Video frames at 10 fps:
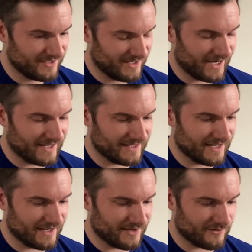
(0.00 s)
And
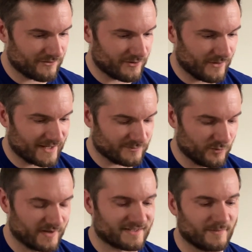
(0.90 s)
then for the last
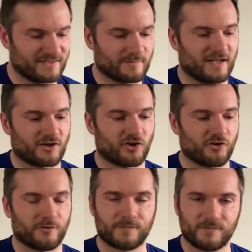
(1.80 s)
movement, it's gonna be some kind of
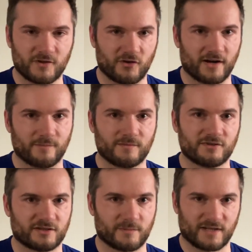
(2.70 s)
curl, right? So
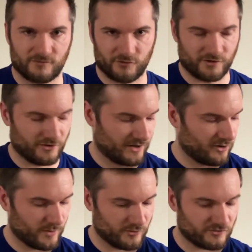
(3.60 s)
something for your
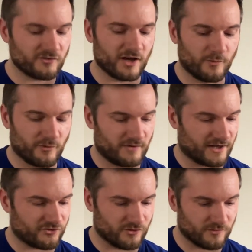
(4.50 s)
elbows, elbow
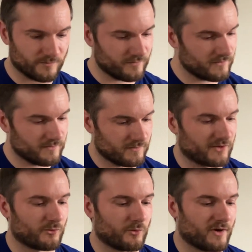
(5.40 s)
flexion, that's
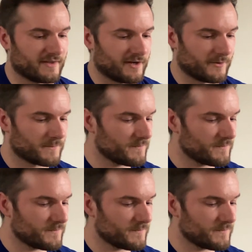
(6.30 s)
what we want there.